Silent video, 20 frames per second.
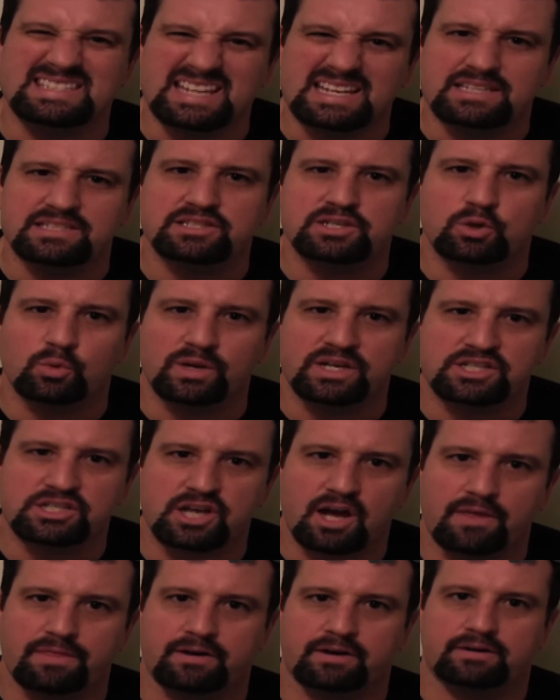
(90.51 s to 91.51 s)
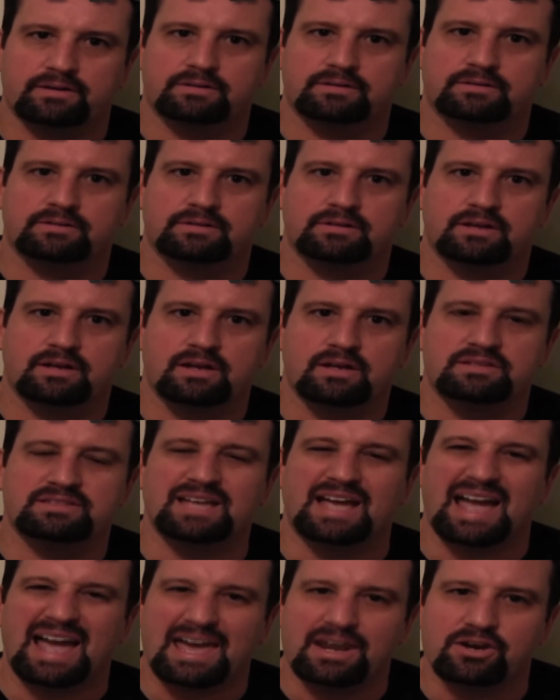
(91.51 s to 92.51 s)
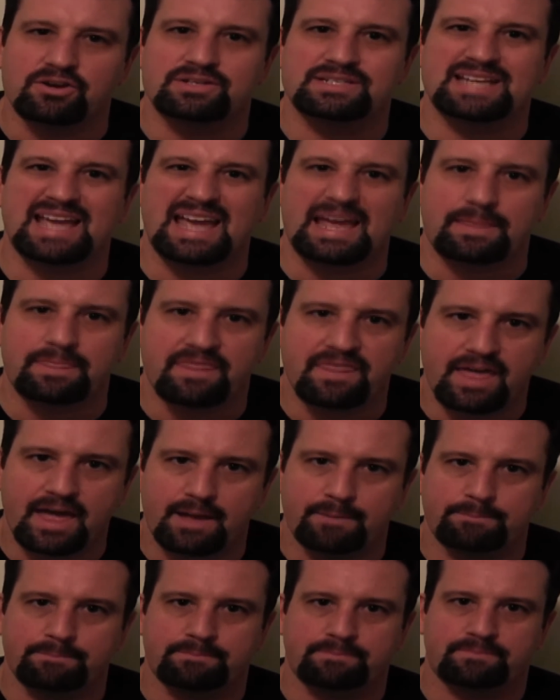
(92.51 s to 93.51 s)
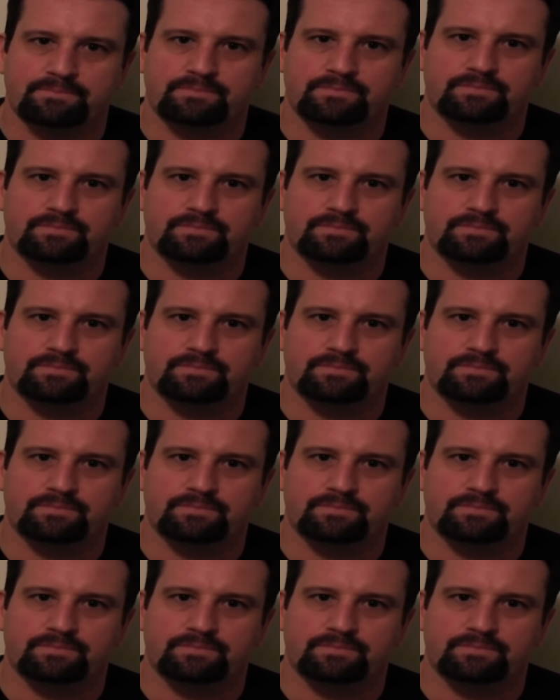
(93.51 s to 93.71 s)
did to each other to entertain them.